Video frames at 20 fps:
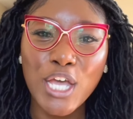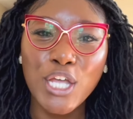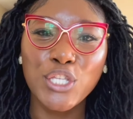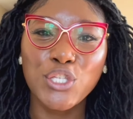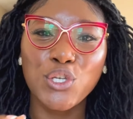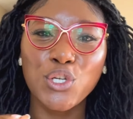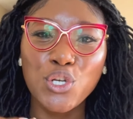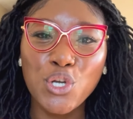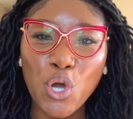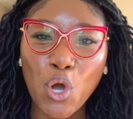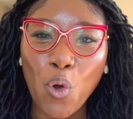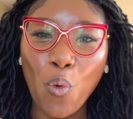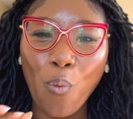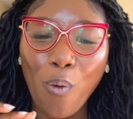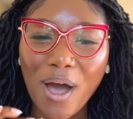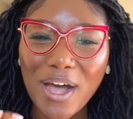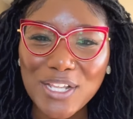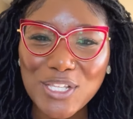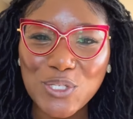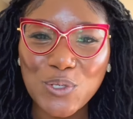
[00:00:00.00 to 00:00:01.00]
to know
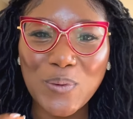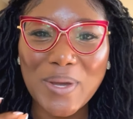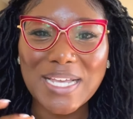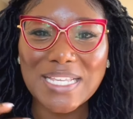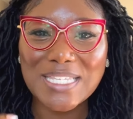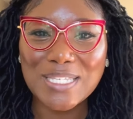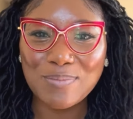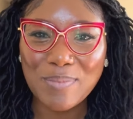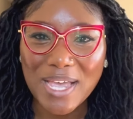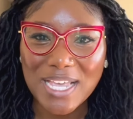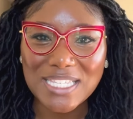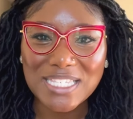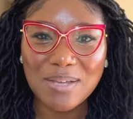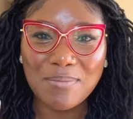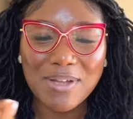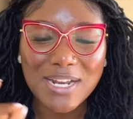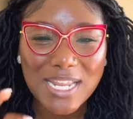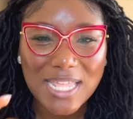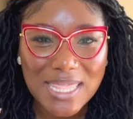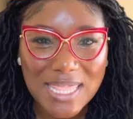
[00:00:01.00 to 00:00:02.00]
what to expect,
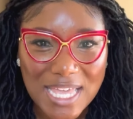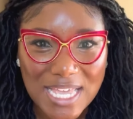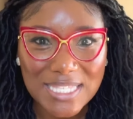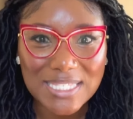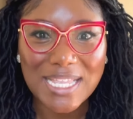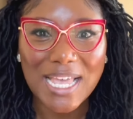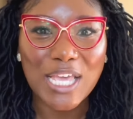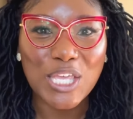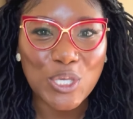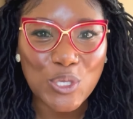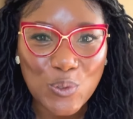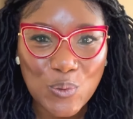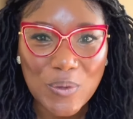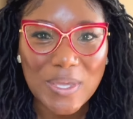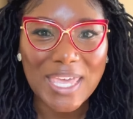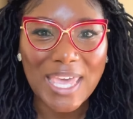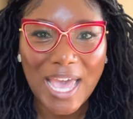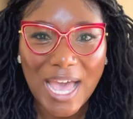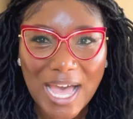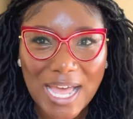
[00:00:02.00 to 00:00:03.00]
some of the things that you
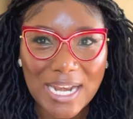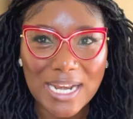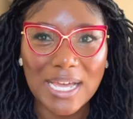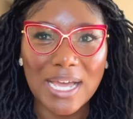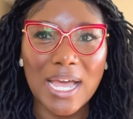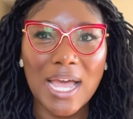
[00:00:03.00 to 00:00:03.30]
can